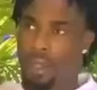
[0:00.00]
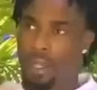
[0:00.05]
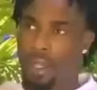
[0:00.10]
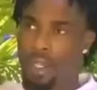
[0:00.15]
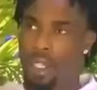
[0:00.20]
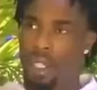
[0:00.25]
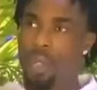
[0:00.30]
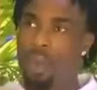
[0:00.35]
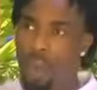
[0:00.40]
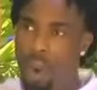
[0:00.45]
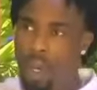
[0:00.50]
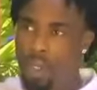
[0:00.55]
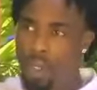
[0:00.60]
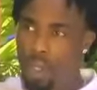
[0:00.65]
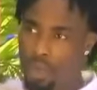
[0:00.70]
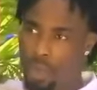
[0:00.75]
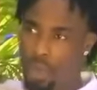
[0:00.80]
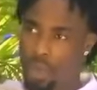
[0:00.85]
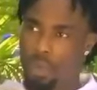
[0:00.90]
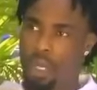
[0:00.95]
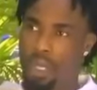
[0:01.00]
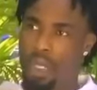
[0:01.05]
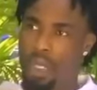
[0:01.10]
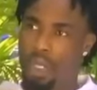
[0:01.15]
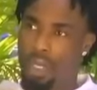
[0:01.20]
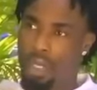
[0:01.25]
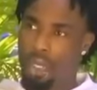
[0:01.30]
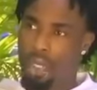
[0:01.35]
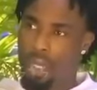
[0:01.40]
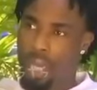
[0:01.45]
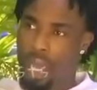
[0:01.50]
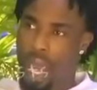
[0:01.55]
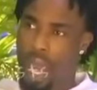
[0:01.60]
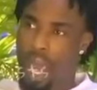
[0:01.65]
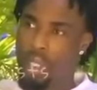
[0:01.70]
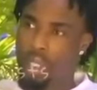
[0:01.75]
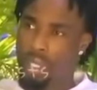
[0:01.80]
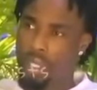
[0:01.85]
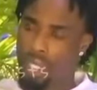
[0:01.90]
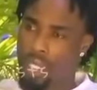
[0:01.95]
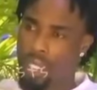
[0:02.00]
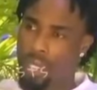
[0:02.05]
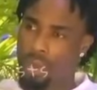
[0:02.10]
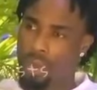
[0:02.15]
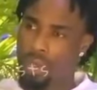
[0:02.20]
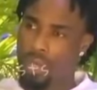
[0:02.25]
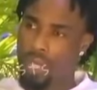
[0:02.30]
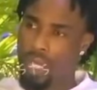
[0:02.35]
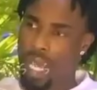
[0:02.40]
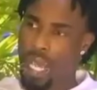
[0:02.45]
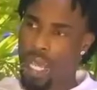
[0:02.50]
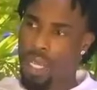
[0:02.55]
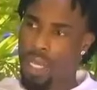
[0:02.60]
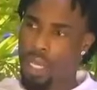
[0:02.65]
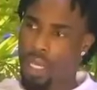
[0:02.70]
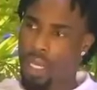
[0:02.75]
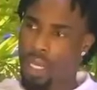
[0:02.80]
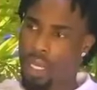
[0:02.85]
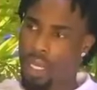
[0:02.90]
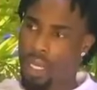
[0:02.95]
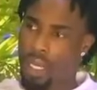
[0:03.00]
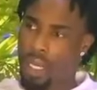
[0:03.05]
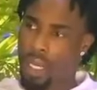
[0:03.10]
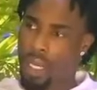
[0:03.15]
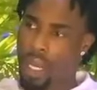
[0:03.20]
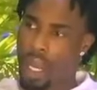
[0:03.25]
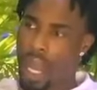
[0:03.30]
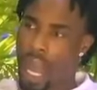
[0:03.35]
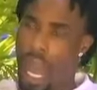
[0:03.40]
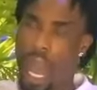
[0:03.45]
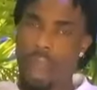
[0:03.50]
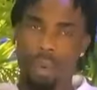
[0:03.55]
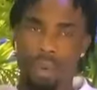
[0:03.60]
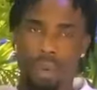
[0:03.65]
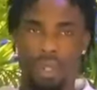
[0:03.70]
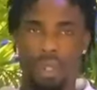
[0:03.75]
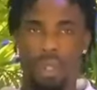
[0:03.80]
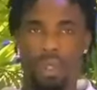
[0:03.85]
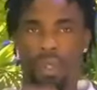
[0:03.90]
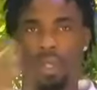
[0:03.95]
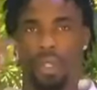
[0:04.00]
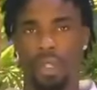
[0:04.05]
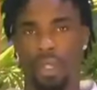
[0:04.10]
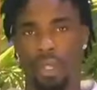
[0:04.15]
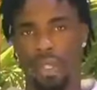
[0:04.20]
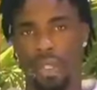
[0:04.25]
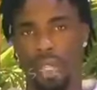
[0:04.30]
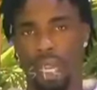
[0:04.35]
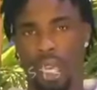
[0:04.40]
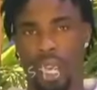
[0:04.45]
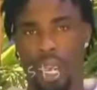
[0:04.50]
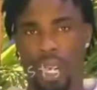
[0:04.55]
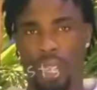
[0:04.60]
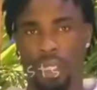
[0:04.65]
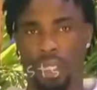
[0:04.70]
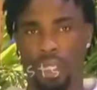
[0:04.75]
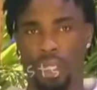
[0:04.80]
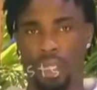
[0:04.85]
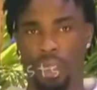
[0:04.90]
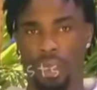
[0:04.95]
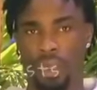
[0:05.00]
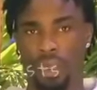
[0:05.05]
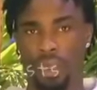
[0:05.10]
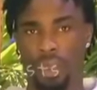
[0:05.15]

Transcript: she walked up to me and she was like I want to use the sister card on you.